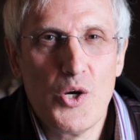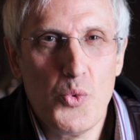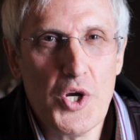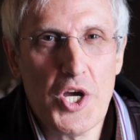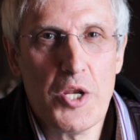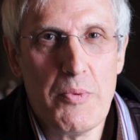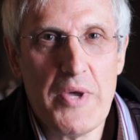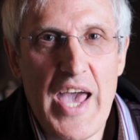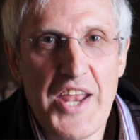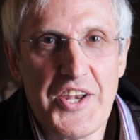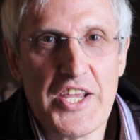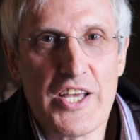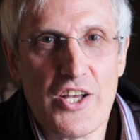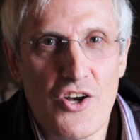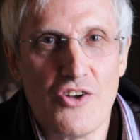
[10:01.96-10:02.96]
We're going to be
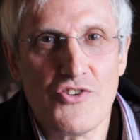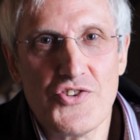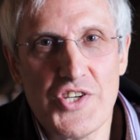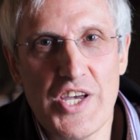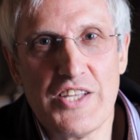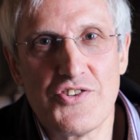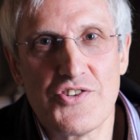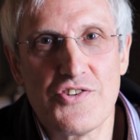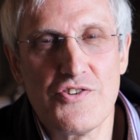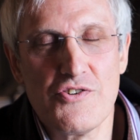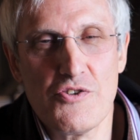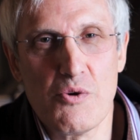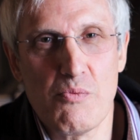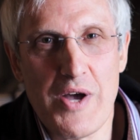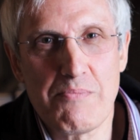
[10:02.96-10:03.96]
adding content
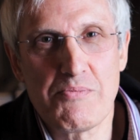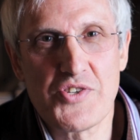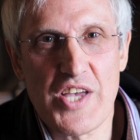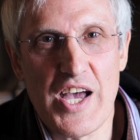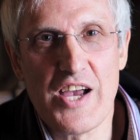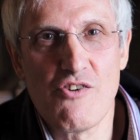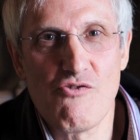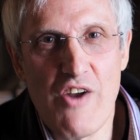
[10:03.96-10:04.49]
to the website